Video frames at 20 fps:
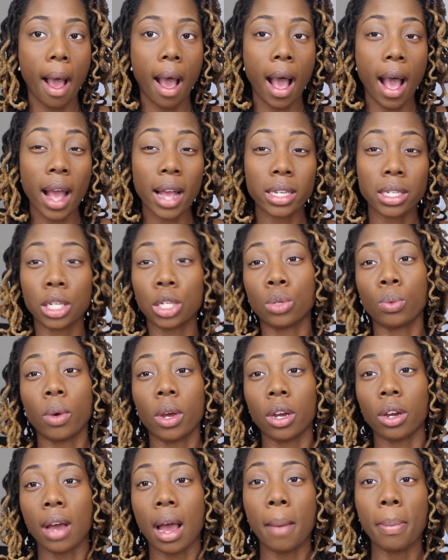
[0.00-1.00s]
eyes as
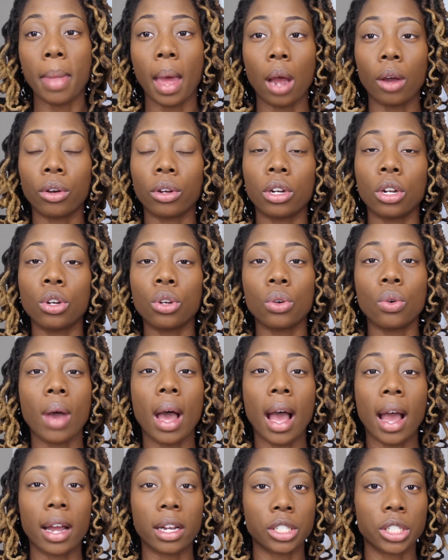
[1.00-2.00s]
well. I'm not going to do
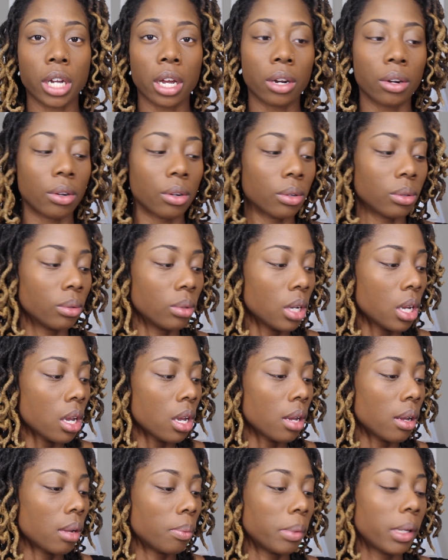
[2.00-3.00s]
eyeshadow,
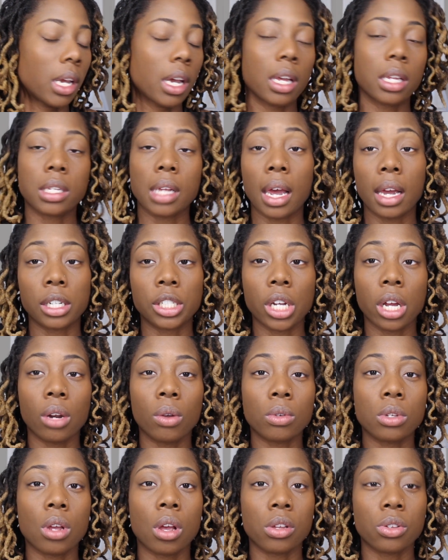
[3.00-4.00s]
because
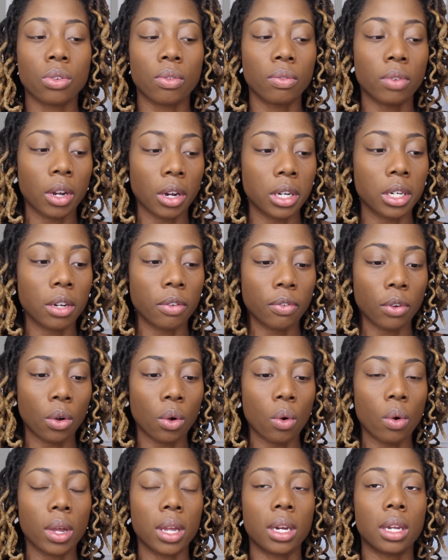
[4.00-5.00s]
eyeshadow is also very
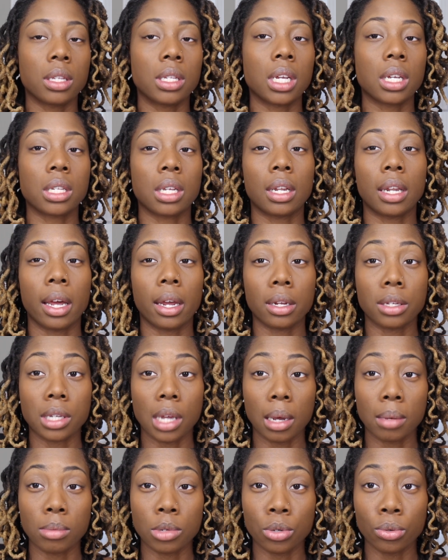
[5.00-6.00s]
difficult and it takes a lot of
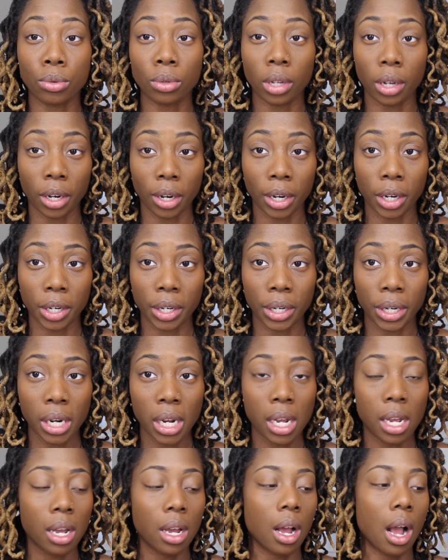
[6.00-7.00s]
time to learn.
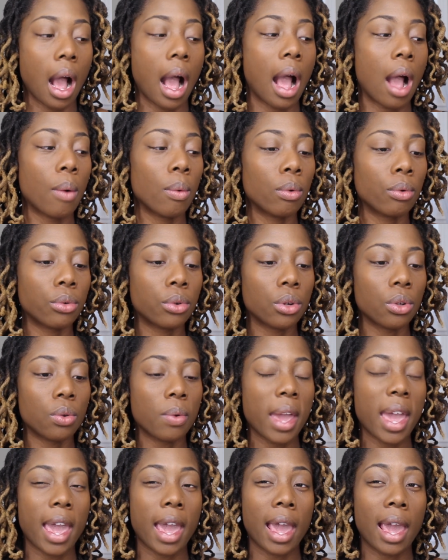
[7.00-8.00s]
I will
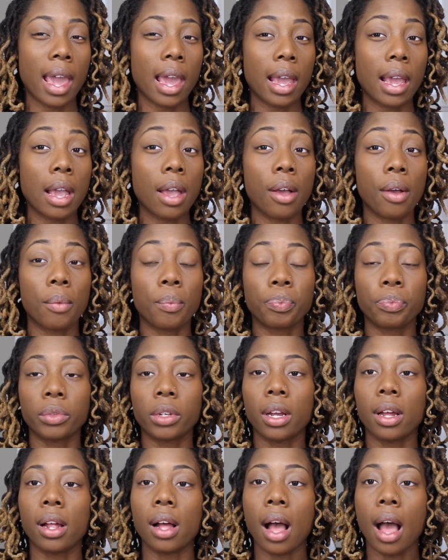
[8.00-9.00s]
do
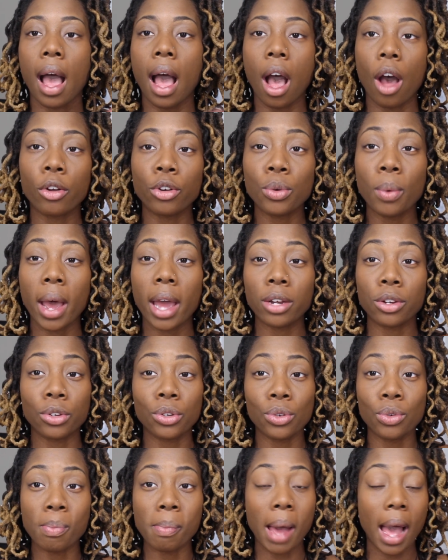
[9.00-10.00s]
how do I
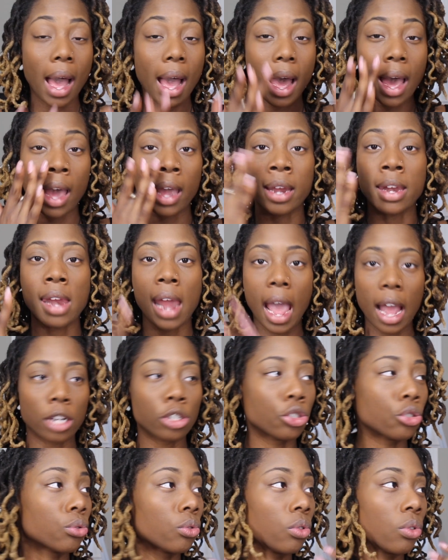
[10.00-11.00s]
do my
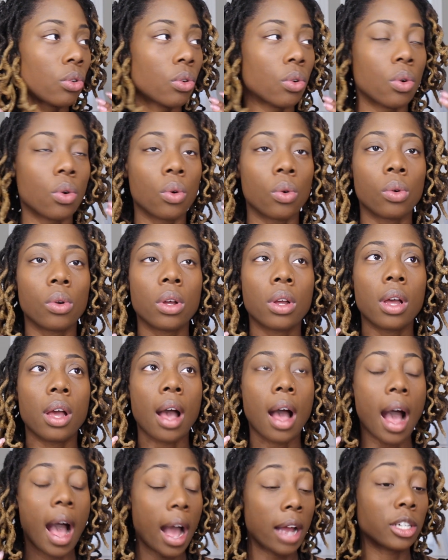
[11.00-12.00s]
natural
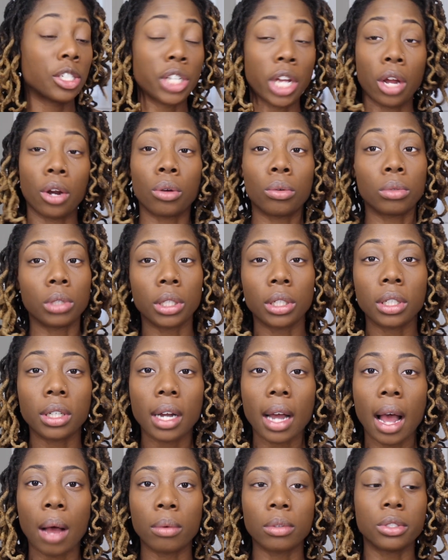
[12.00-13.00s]
eyeshadow
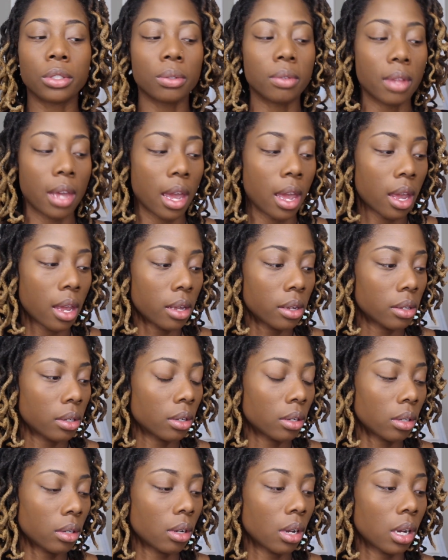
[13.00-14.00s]
look. I will do that,
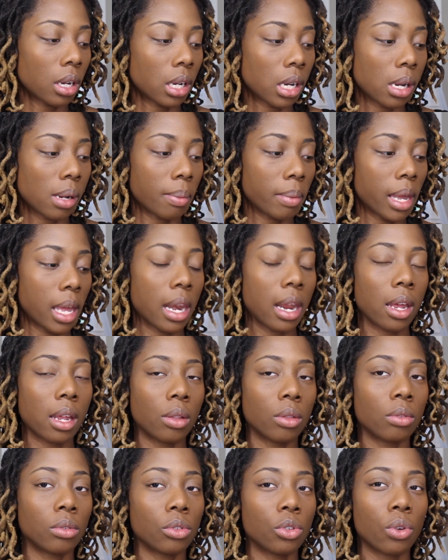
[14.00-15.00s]
and
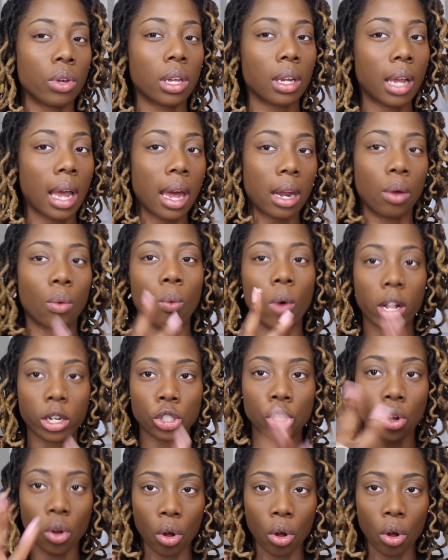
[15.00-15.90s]
then you can kind of watch